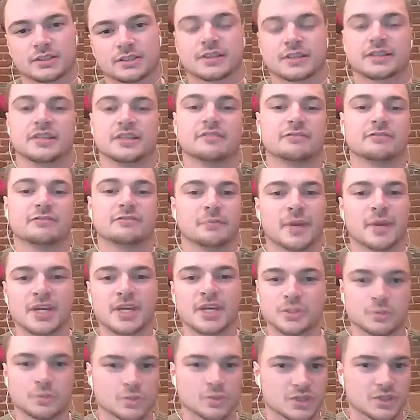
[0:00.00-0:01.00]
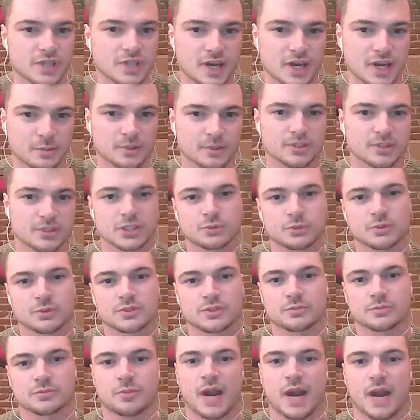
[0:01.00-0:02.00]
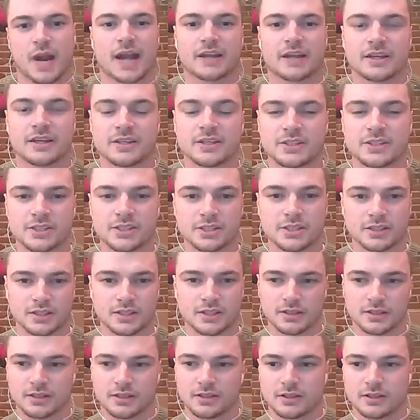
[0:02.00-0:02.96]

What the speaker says: Like the information was there, but it just wasn't packaged